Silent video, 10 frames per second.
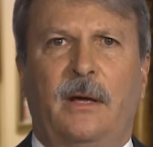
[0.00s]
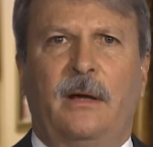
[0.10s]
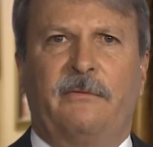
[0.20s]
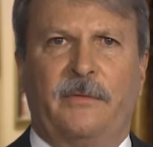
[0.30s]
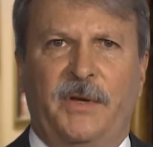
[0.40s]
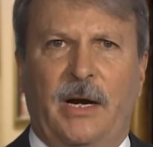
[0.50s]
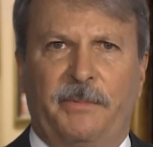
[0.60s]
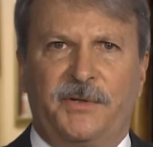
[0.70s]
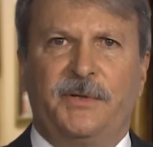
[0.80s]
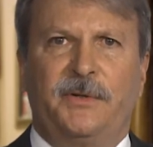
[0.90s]
from the
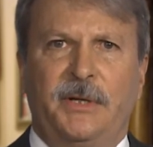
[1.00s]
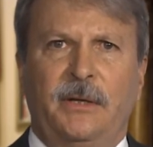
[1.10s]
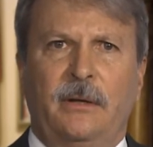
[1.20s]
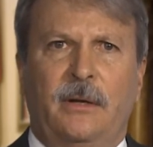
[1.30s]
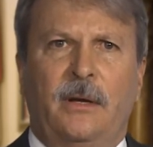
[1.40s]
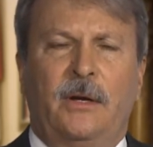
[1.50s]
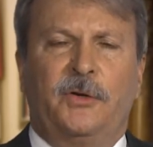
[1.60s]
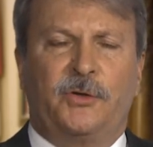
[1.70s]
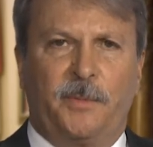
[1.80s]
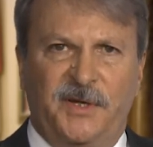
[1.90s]
opportunity
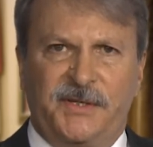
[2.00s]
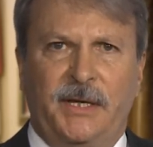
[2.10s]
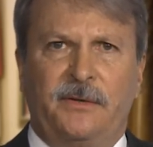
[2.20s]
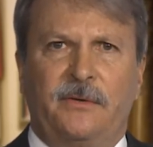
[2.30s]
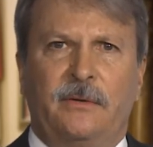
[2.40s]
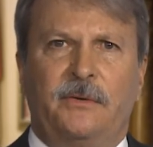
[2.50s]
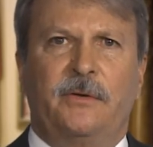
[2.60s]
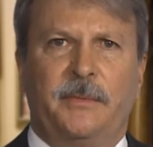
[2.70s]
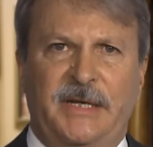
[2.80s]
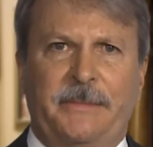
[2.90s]
to present
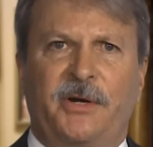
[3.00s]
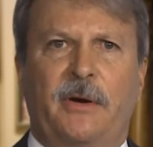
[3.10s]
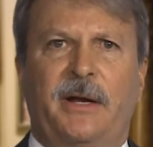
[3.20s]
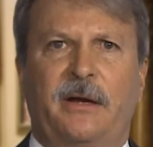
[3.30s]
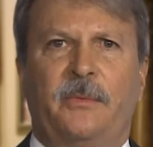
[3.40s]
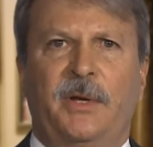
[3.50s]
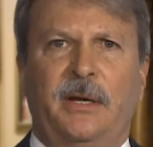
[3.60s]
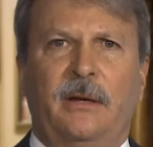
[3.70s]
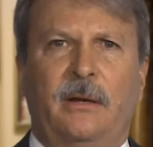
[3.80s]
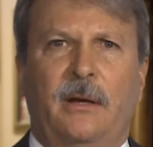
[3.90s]
to a Democratic
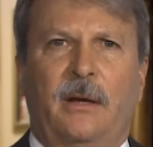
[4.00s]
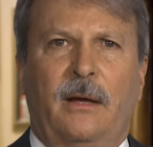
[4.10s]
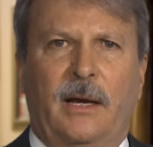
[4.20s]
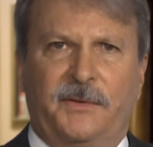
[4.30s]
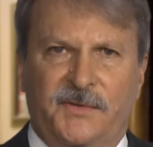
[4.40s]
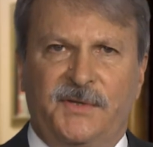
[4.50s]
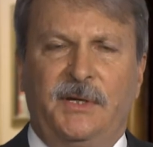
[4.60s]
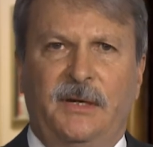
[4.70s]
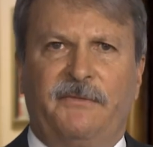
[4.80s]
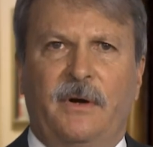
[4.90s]
committee at the
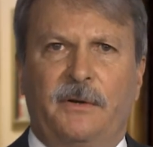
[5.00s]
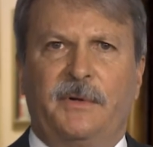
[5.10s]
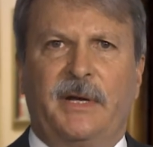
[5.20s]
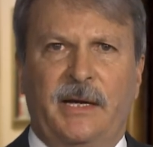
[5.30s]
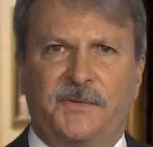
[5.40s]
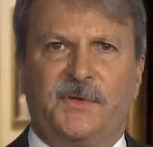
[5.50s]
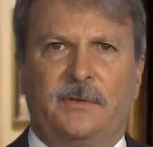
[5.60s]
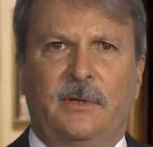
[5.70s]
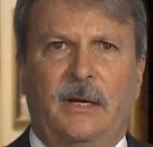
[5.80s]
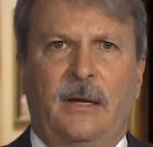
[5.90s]
City of Ottawa
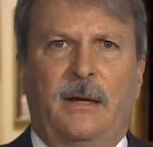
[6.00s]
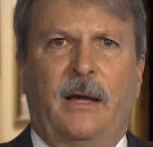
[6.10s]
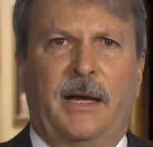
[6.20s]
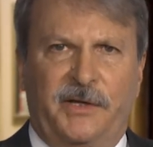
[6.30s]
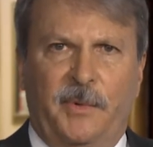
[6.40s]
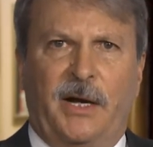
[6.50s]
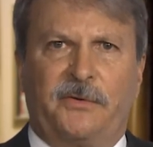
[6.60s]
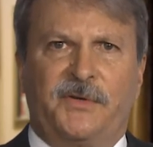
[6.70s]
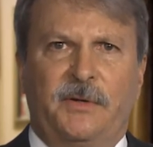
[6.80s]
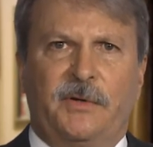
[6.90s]
Council, and
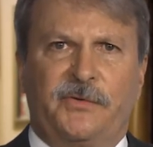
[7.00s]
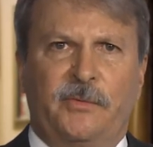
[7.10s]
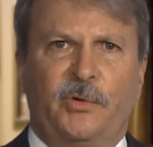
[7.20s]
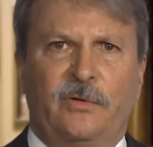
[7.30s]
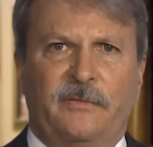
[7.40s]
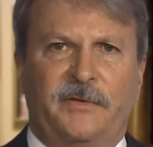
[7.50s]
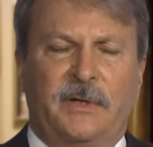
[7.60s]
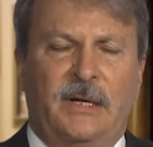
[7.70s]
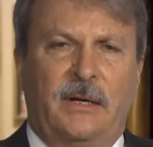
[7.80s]
democracy was removed.